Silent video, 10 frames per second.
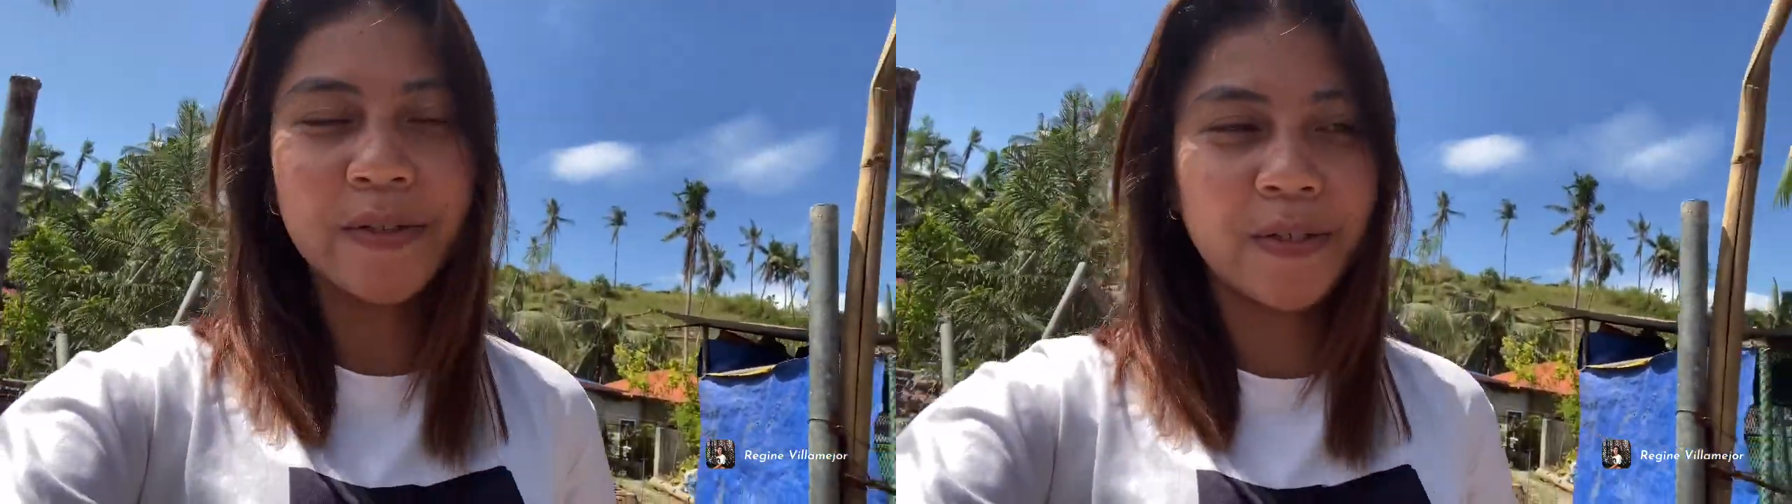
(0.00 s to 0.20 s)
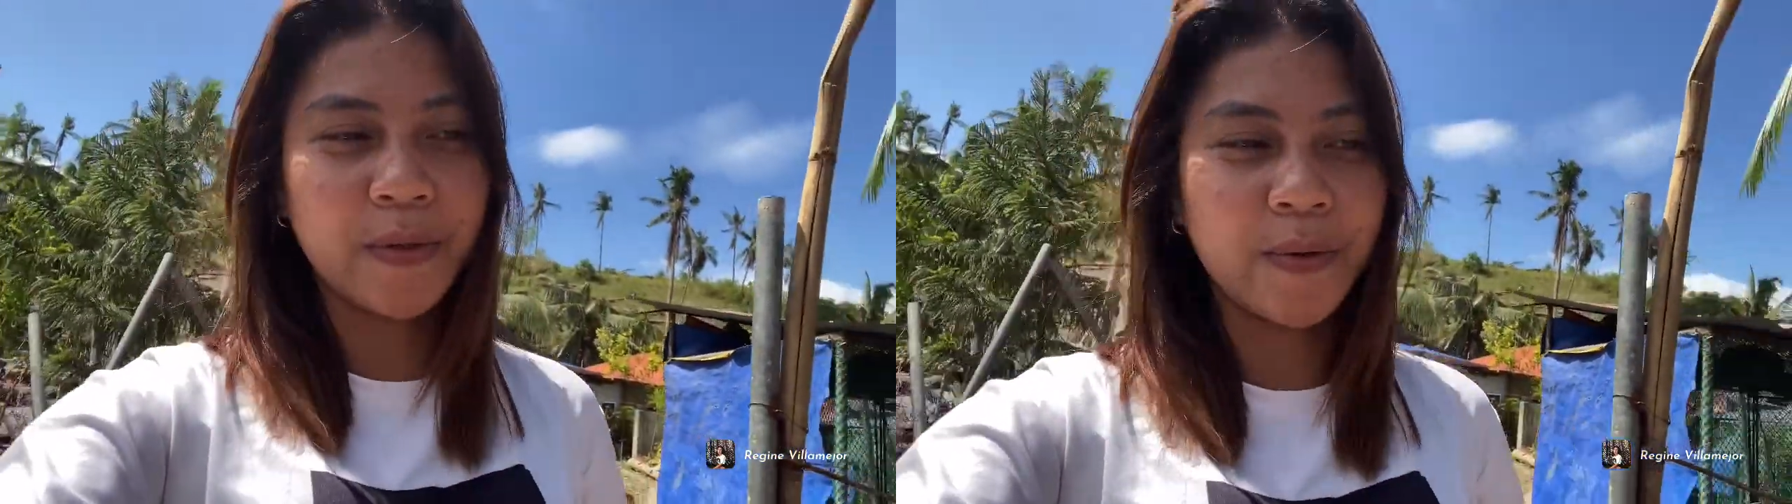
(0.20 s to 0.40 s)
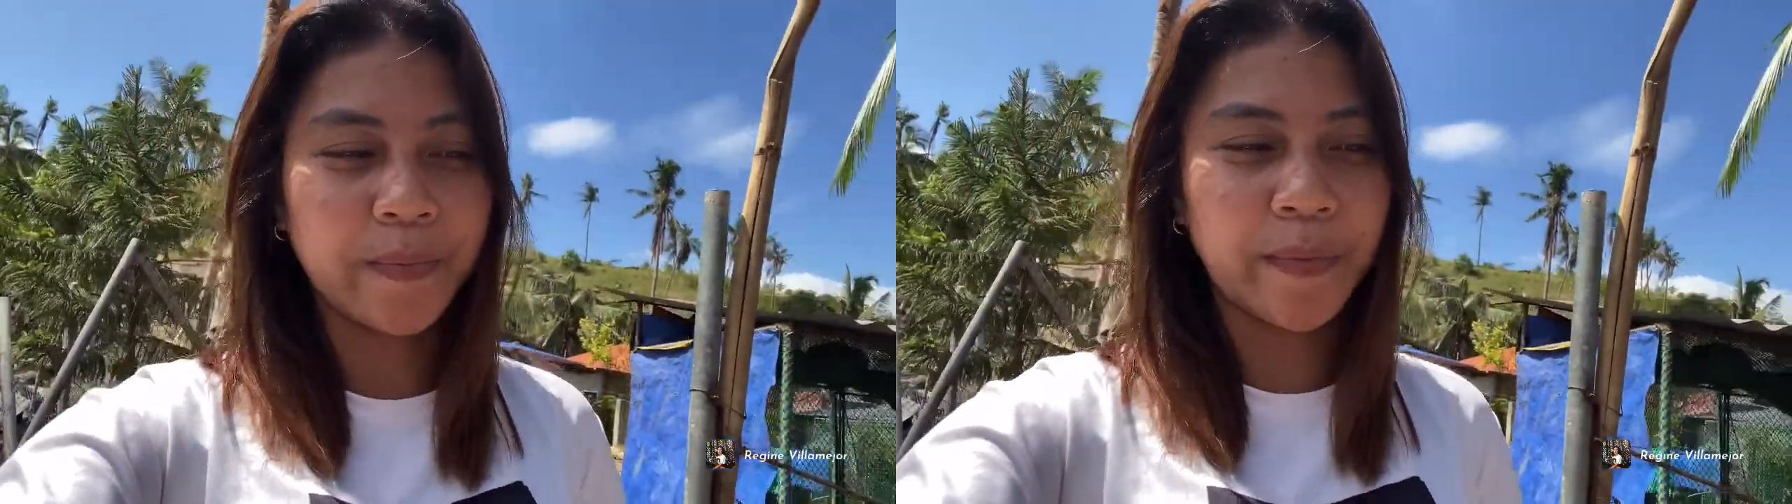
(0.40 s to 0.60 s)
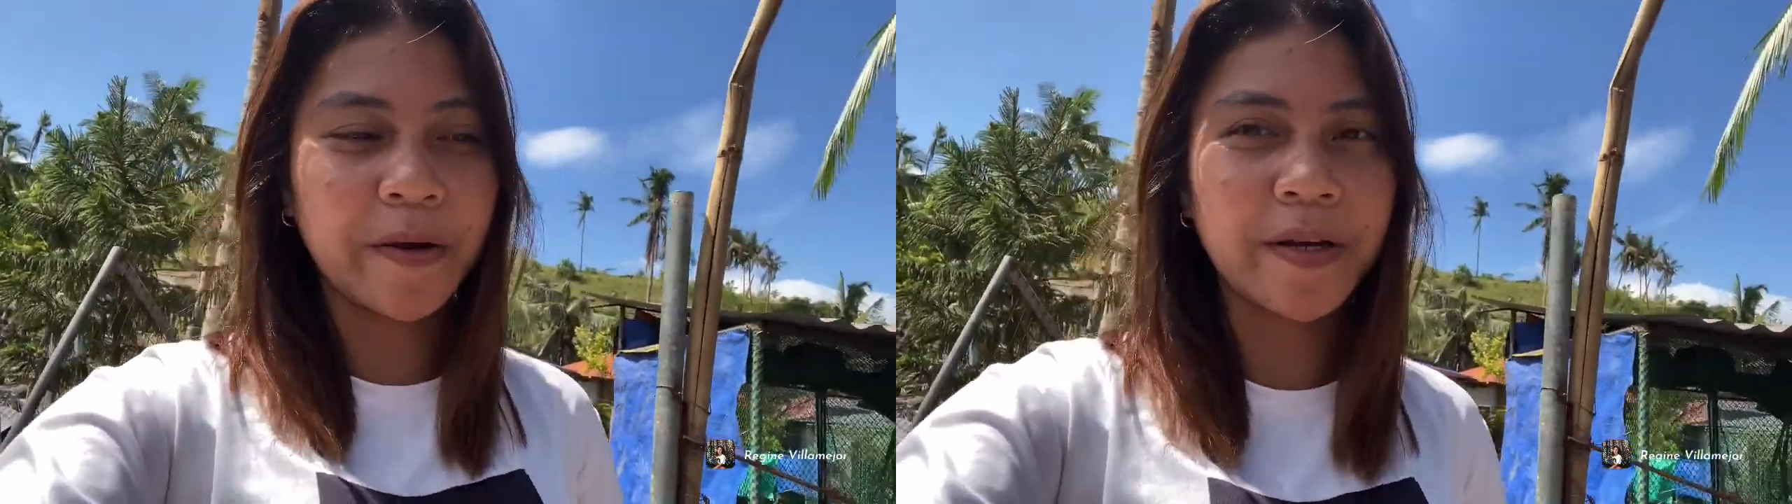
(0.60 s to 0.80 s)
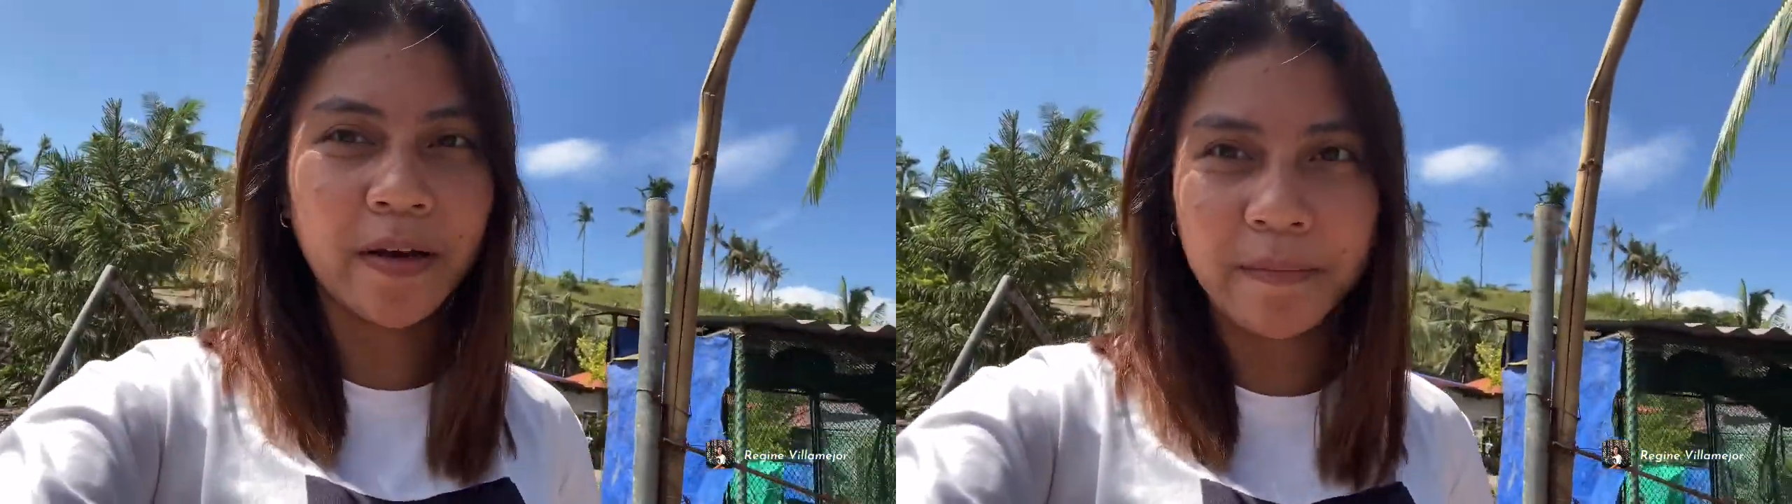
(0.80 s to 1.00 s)
So,
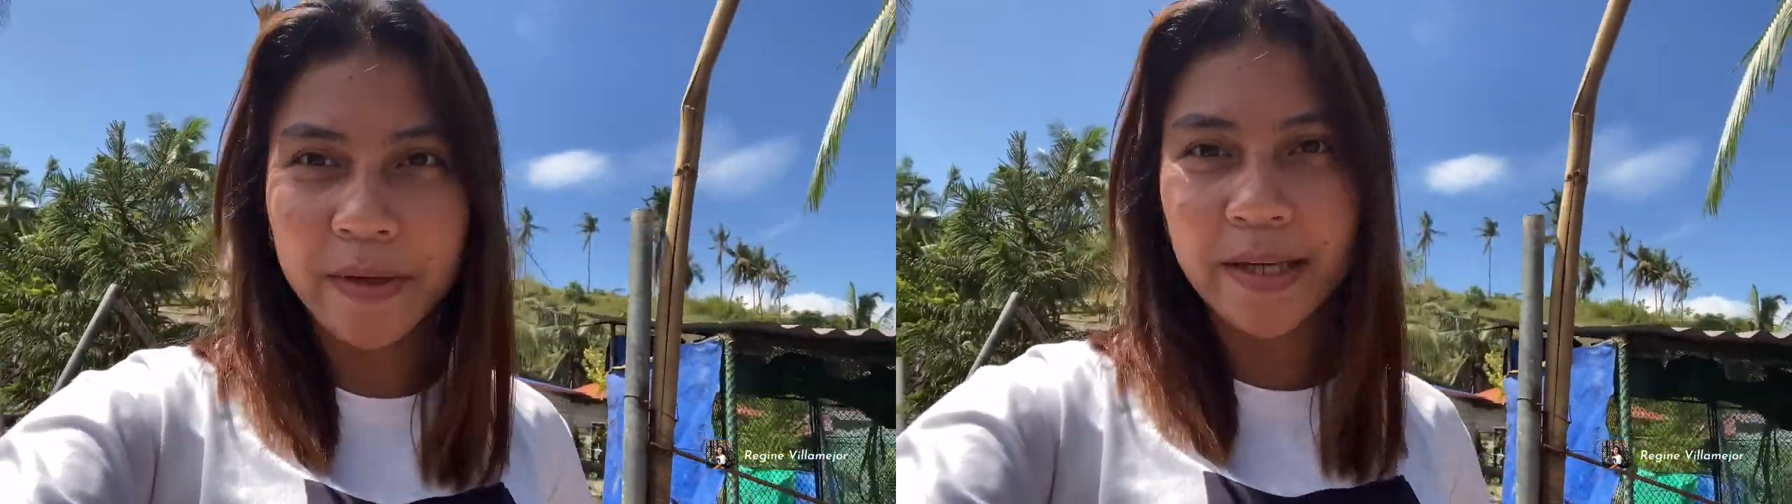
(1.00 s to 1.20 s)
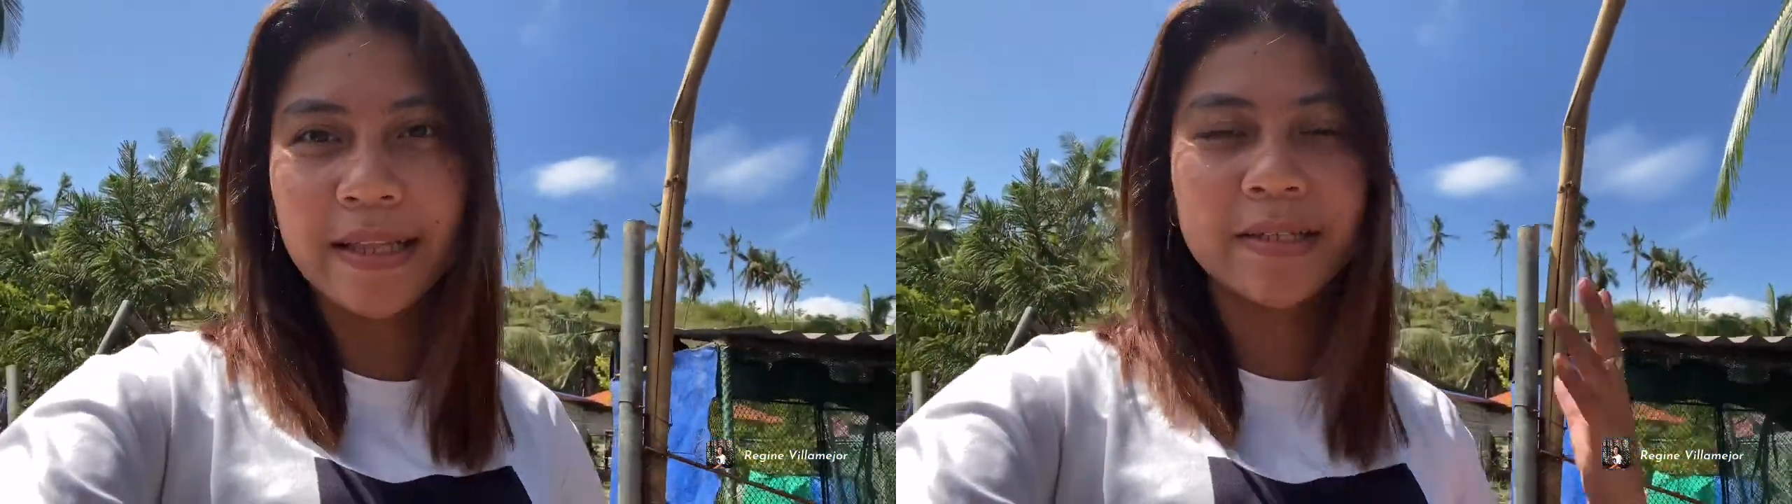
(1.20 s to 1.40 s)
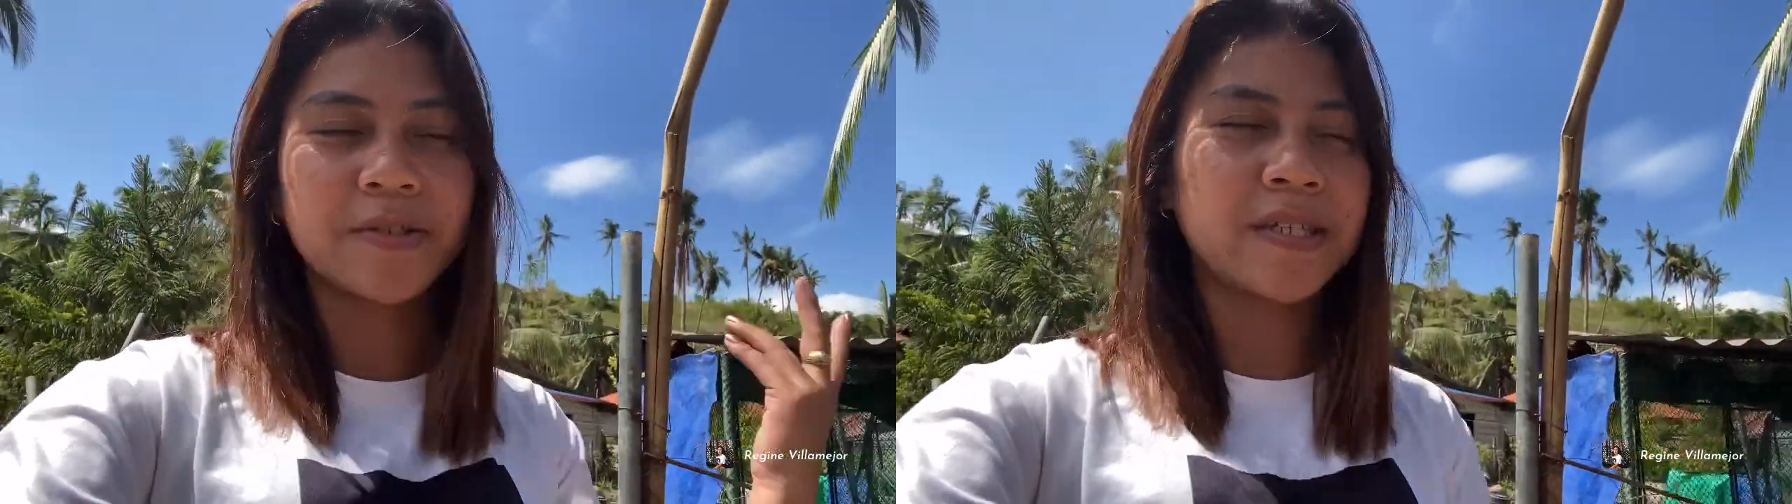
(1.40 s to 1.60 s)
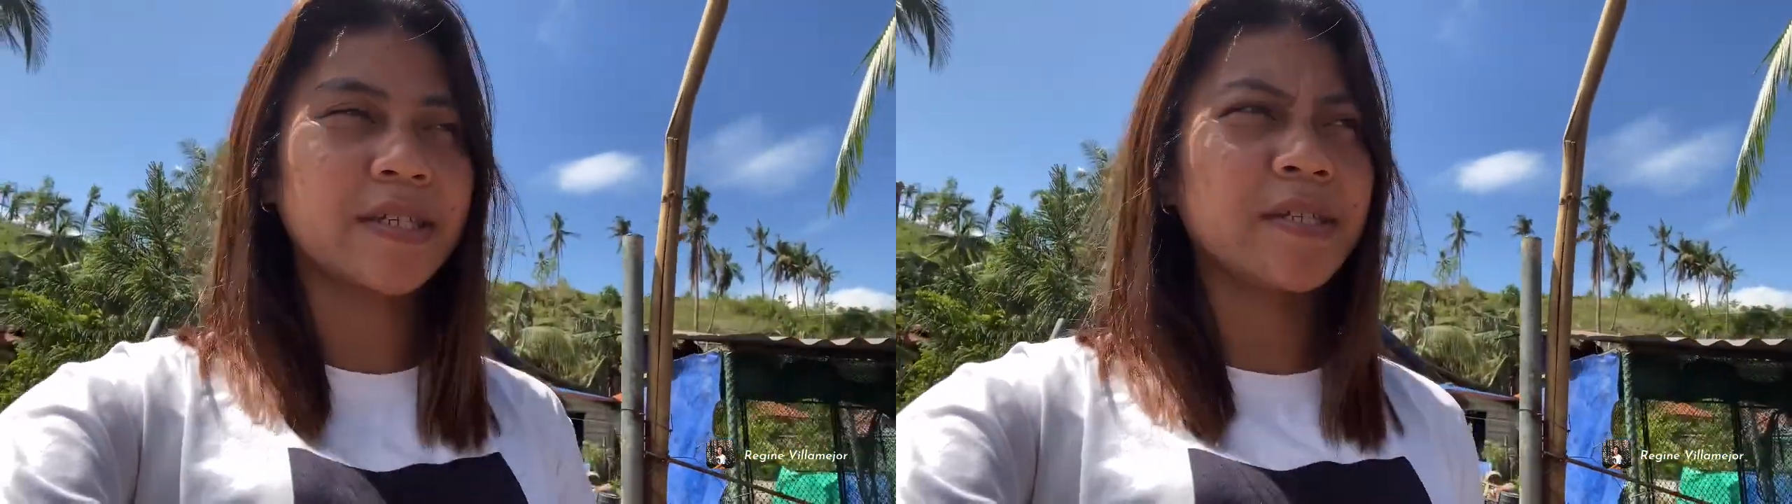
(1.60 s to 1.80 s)
meron na kaming electricity